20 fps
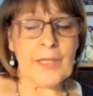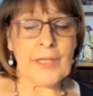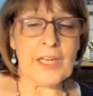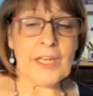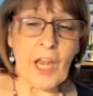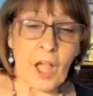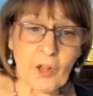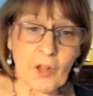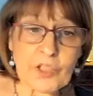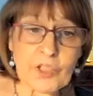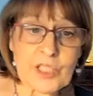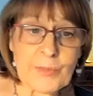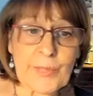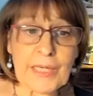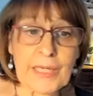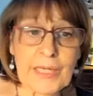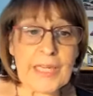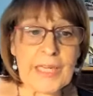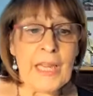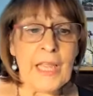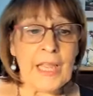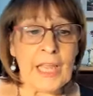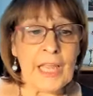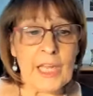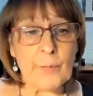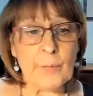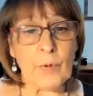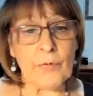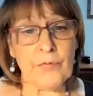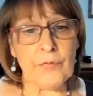And ultimately,
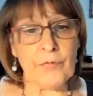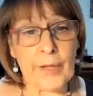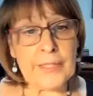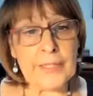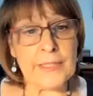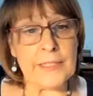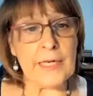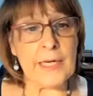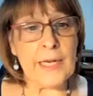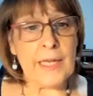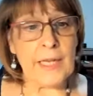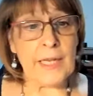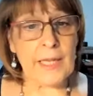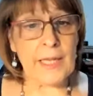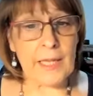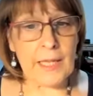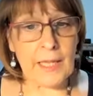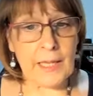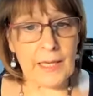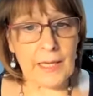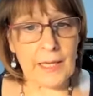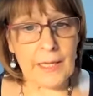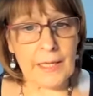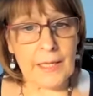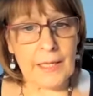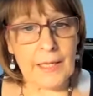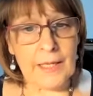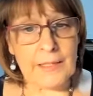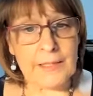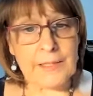it will find
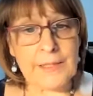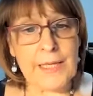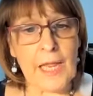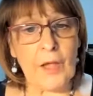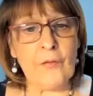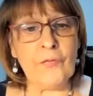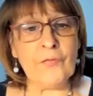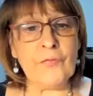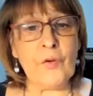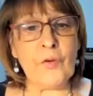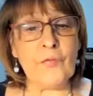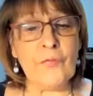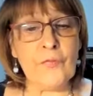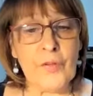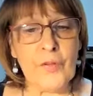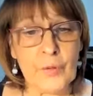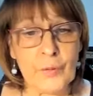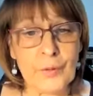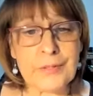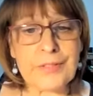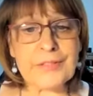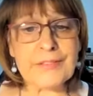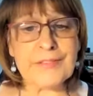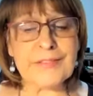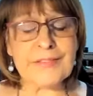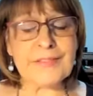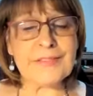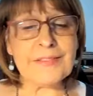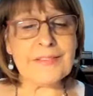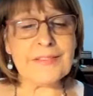itself fulfilled
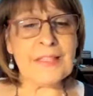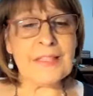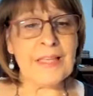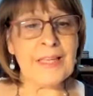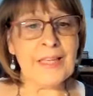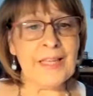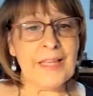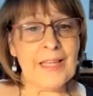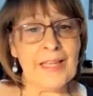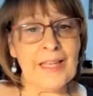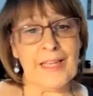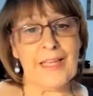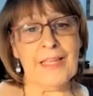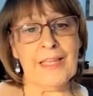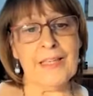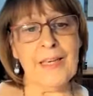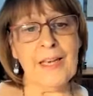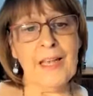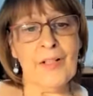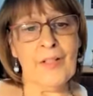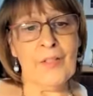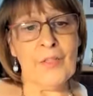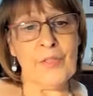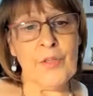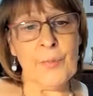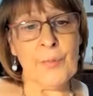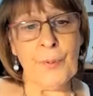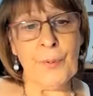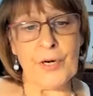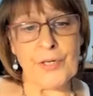in
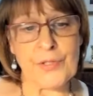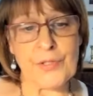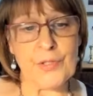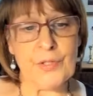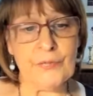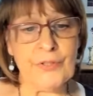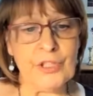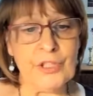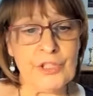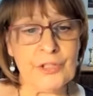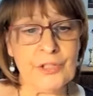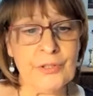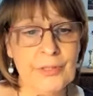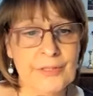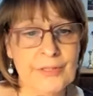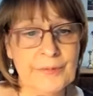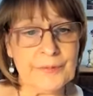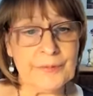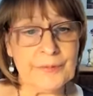the person of Yeshua.